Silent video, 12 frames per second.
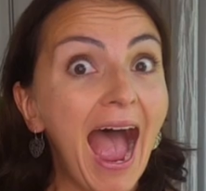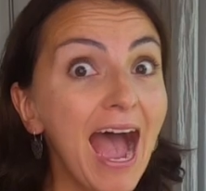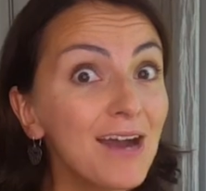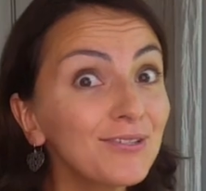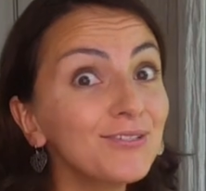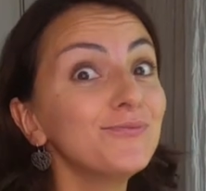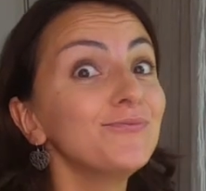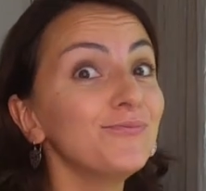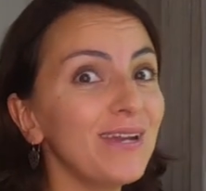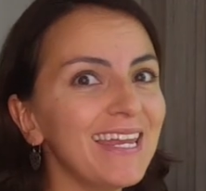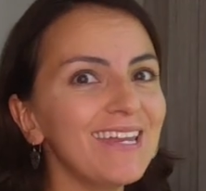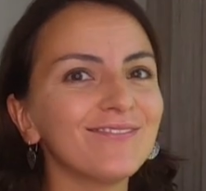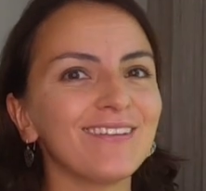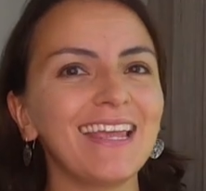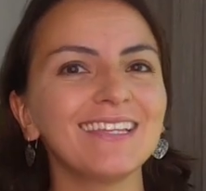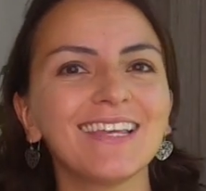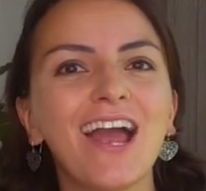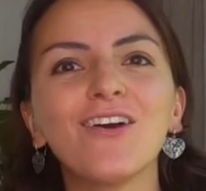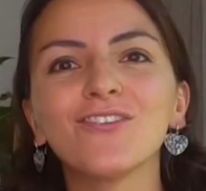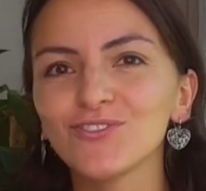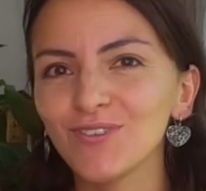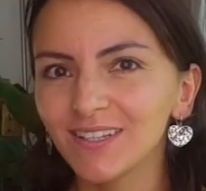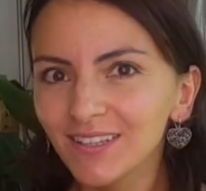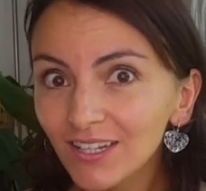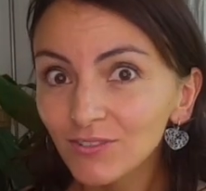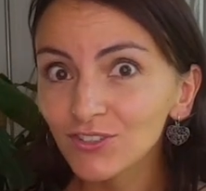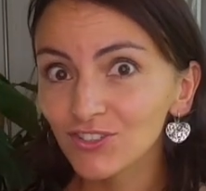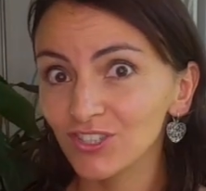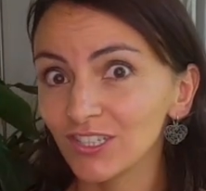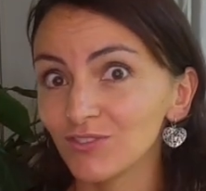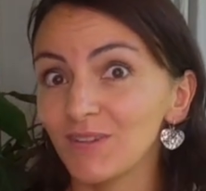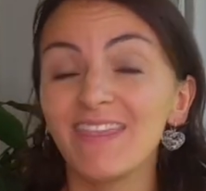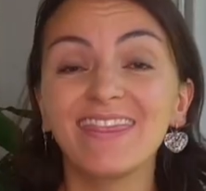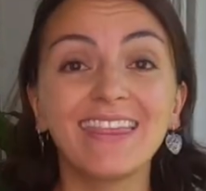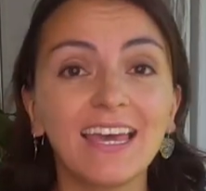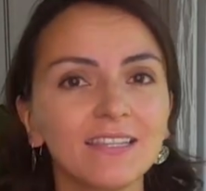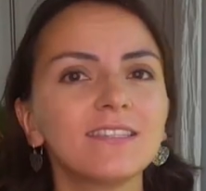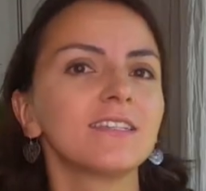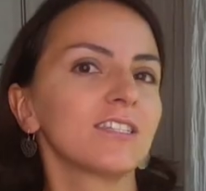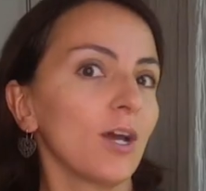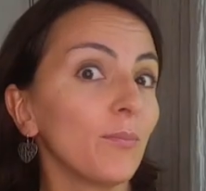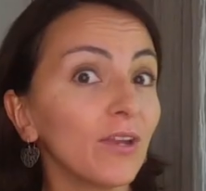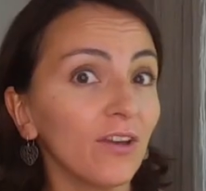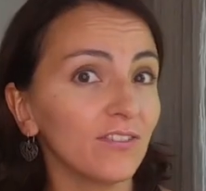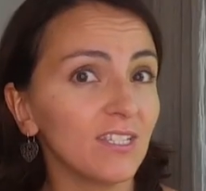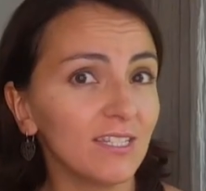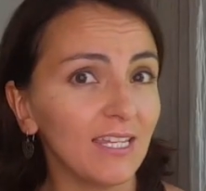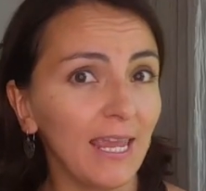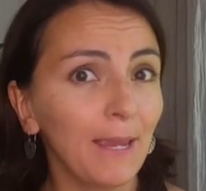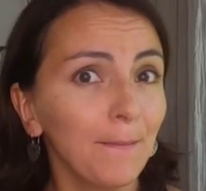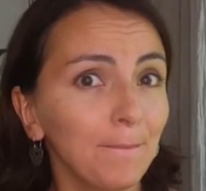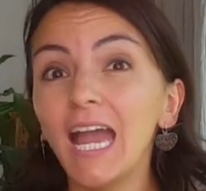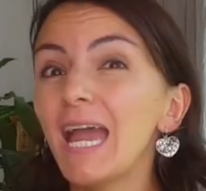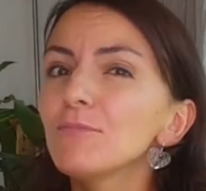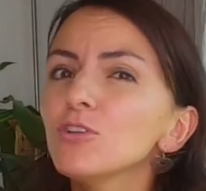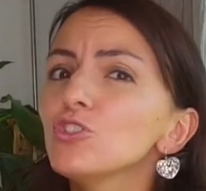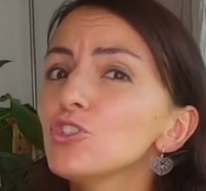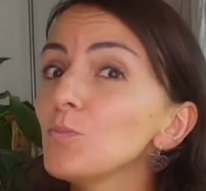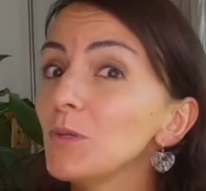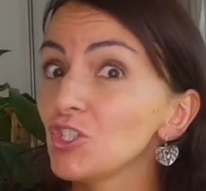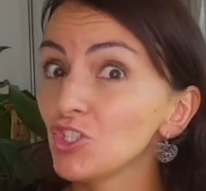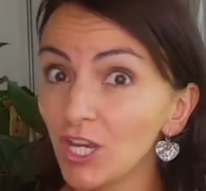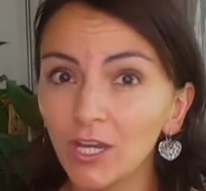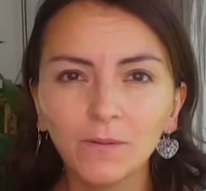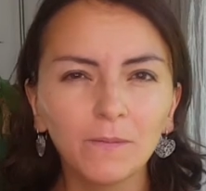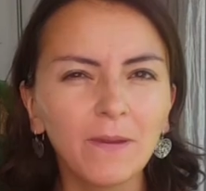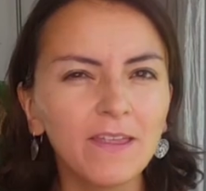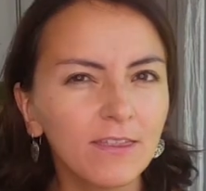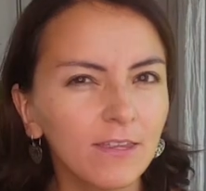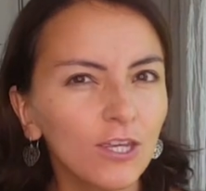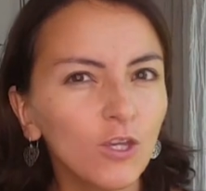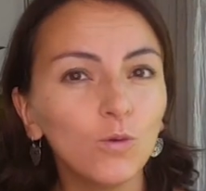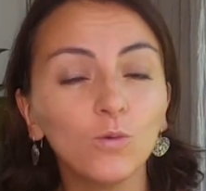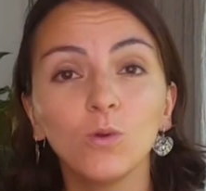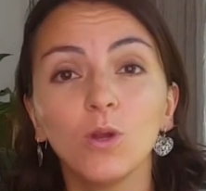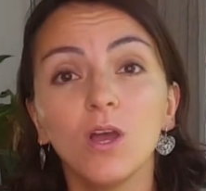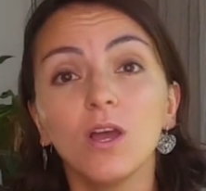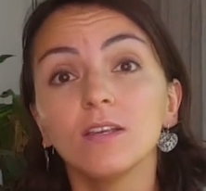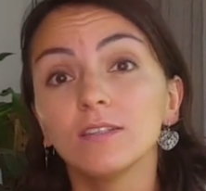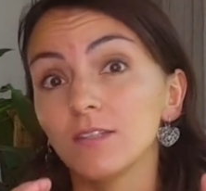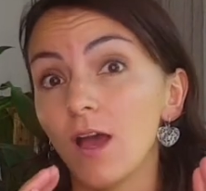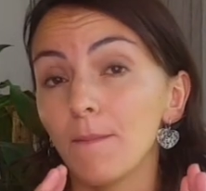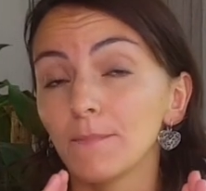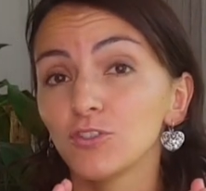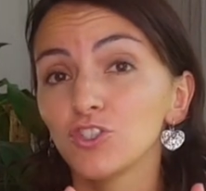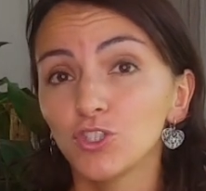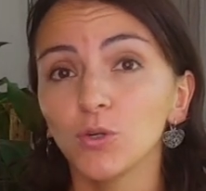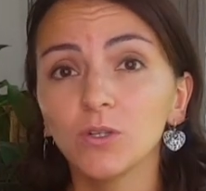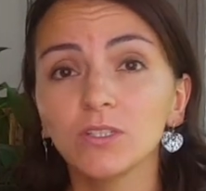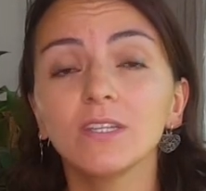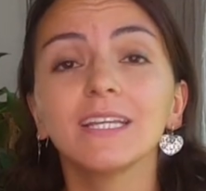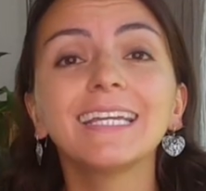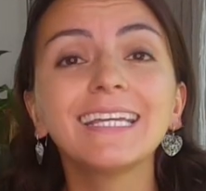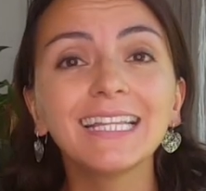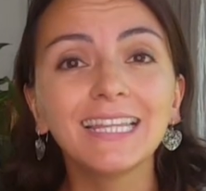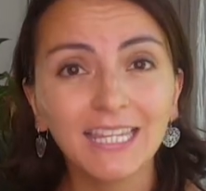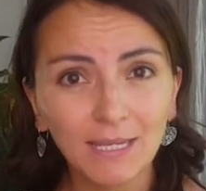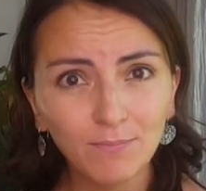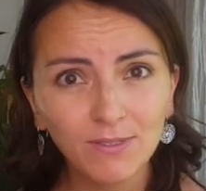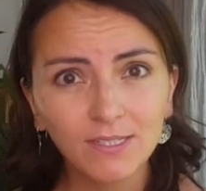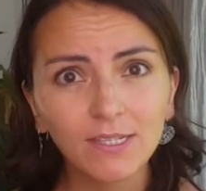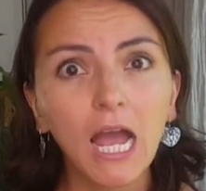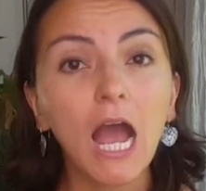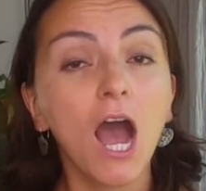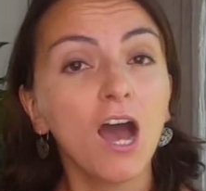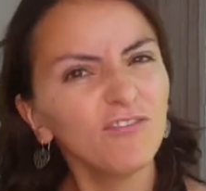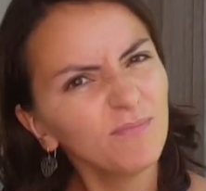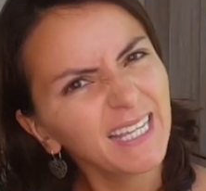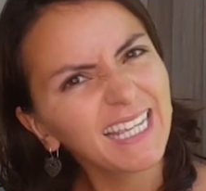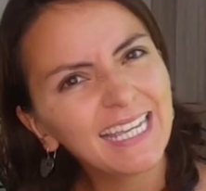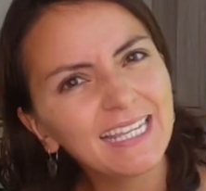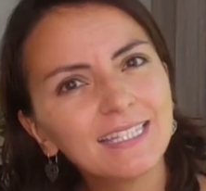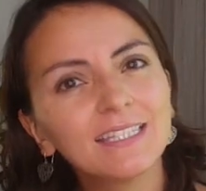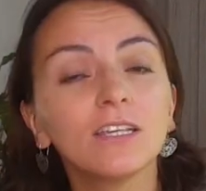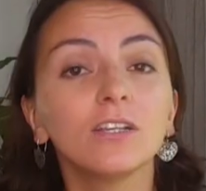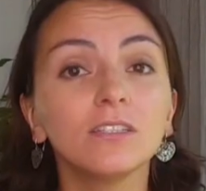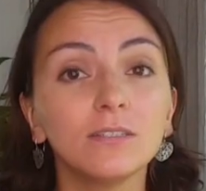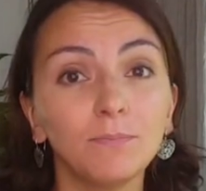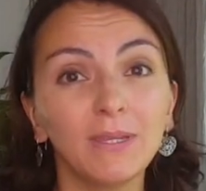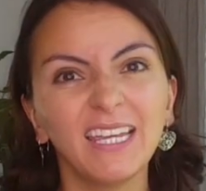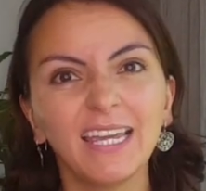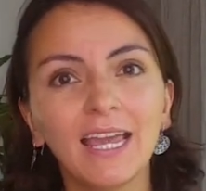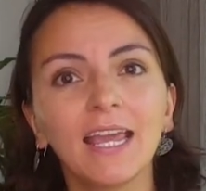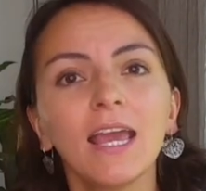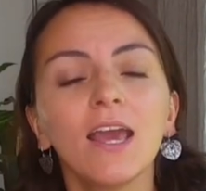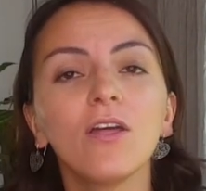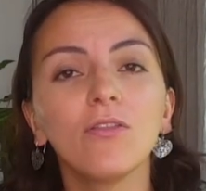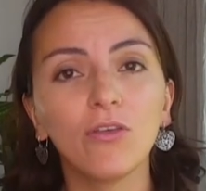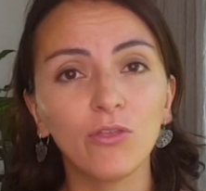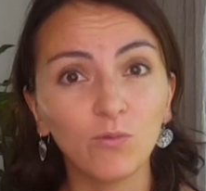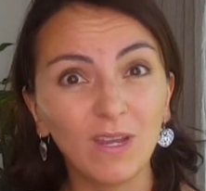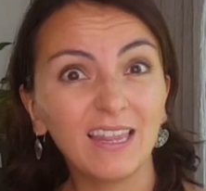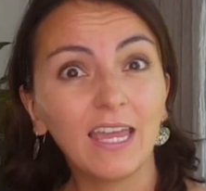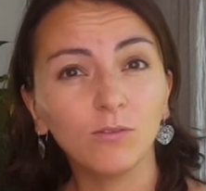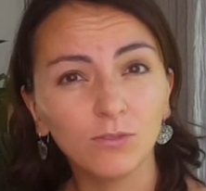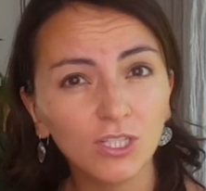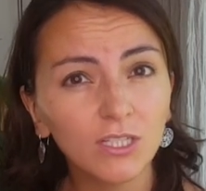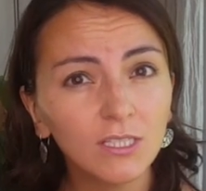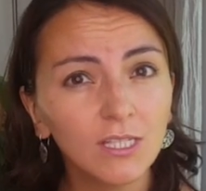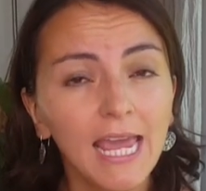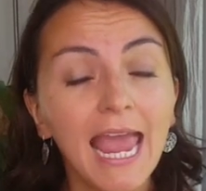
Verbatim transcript: How do we raise our trilingual children? That's the topic of today. I'm going to be sharing with you some short clips of my kids speaking the three languages,